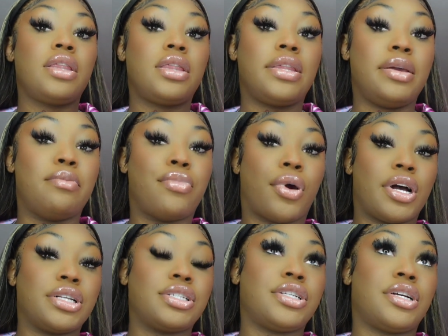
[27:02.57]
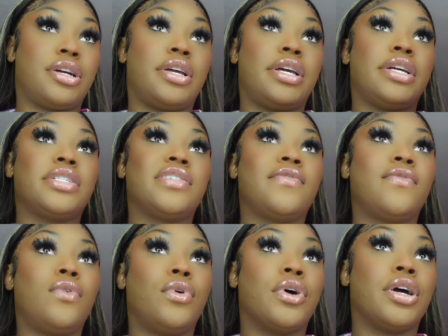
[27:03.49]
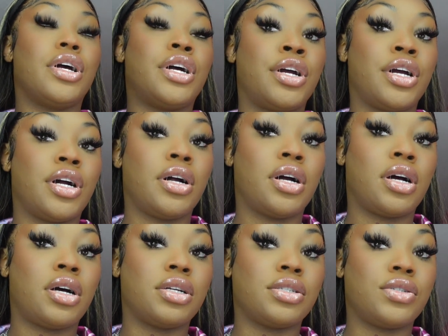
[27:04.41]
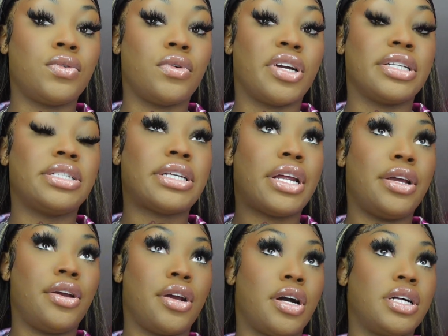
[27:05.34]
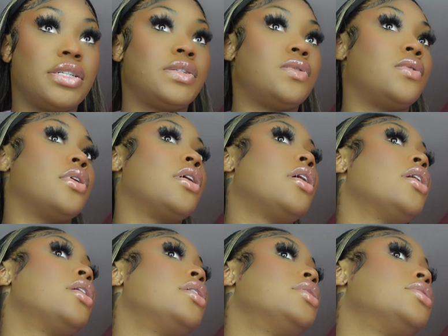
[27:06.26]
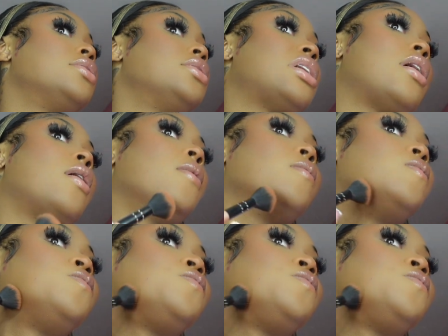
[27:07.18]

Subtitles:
The bronzer is for contouring, setting your contour. So